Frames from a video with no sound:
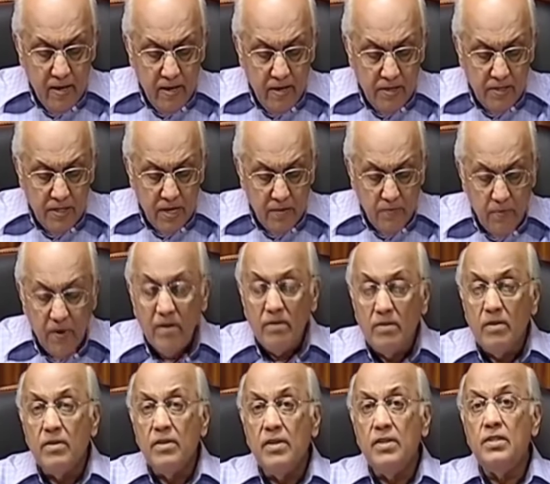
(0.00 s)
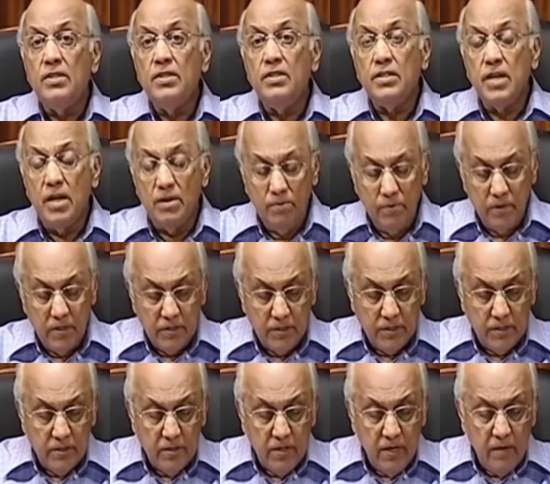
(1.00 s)
he said, one of the things he said
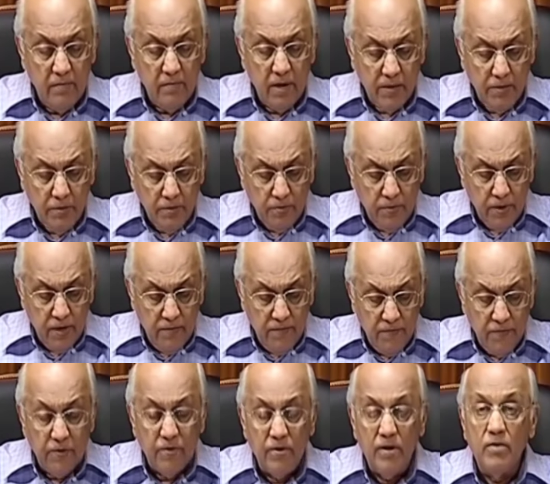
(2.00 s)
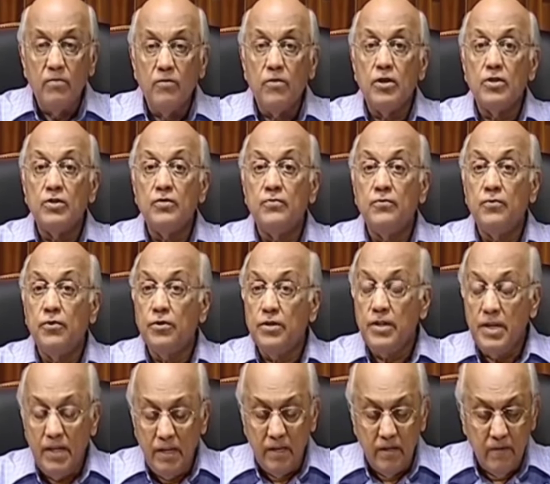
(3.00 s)
was in Matthew 24 and verse
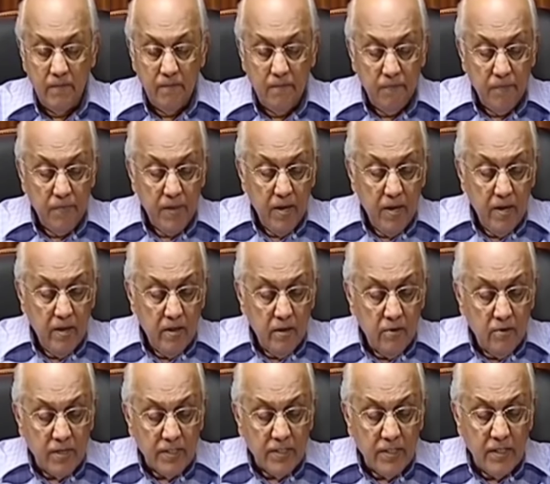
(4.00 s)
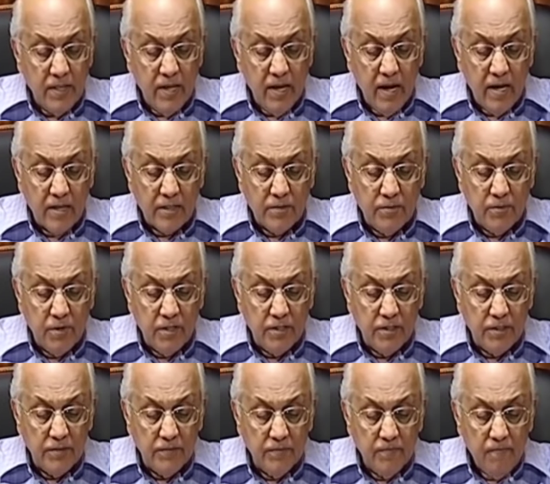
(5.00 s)
14, the question they asked
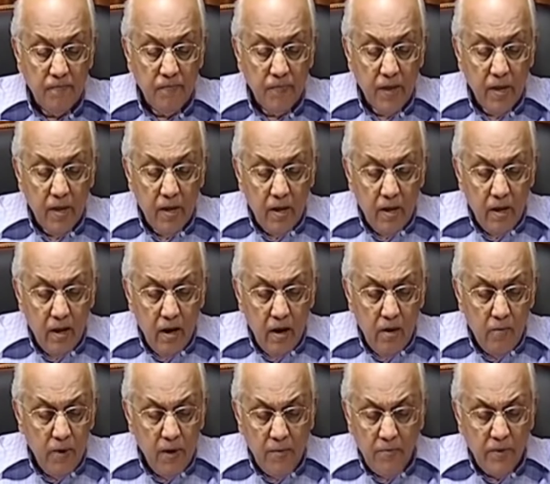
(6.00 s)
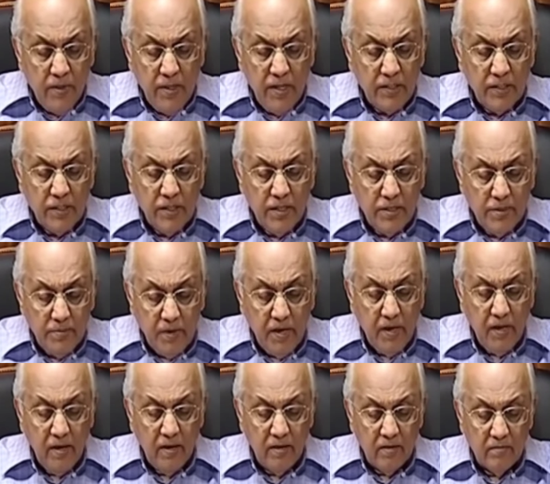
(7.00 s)
was, when will these things
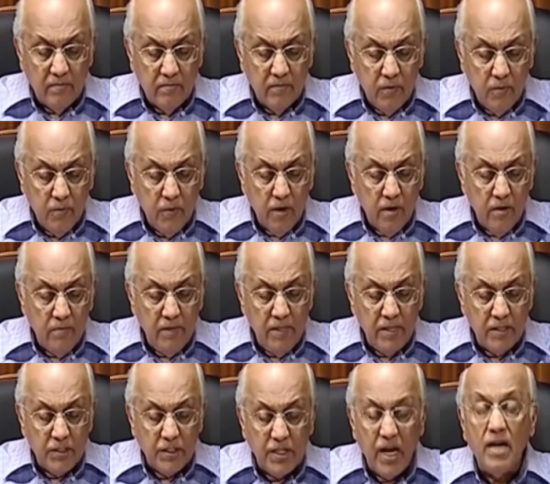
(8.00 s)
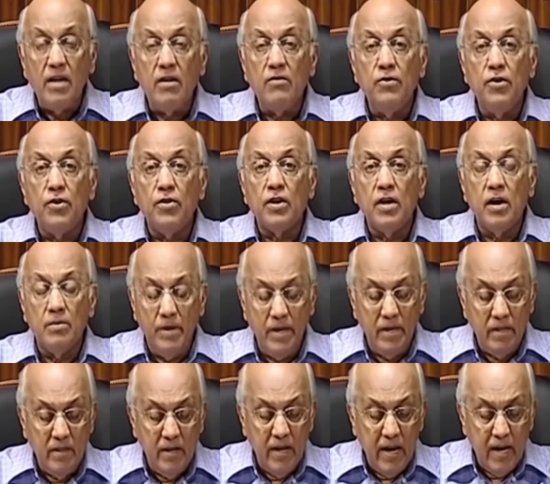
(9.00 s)
be? What will be the sign of your
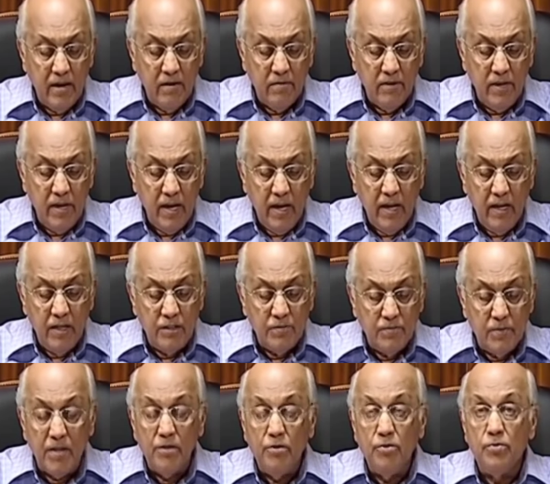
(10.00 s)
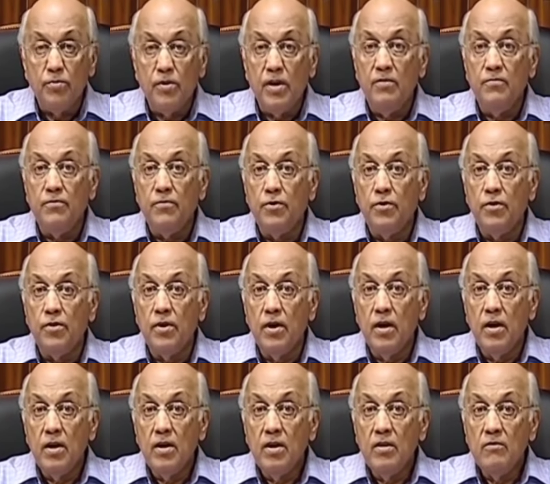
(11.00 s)
coming and the end of the age? Matthew 24,
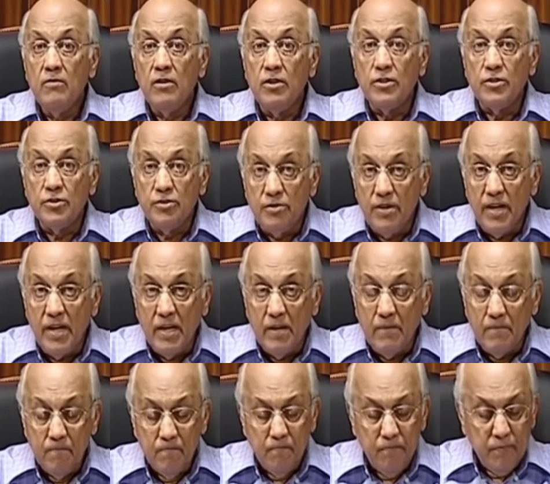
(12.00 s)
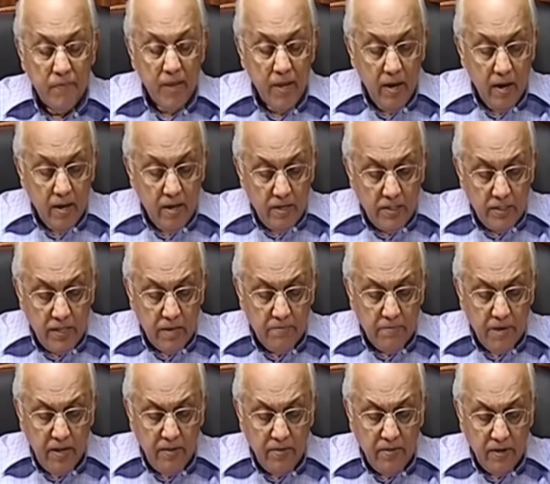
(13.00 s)
verse 3. And he
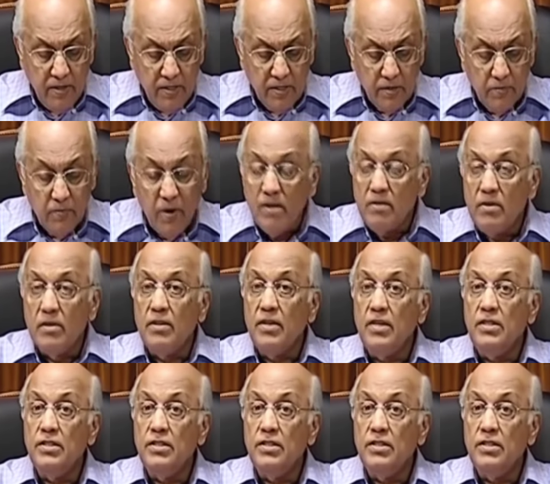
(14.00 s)
said many things, and one of the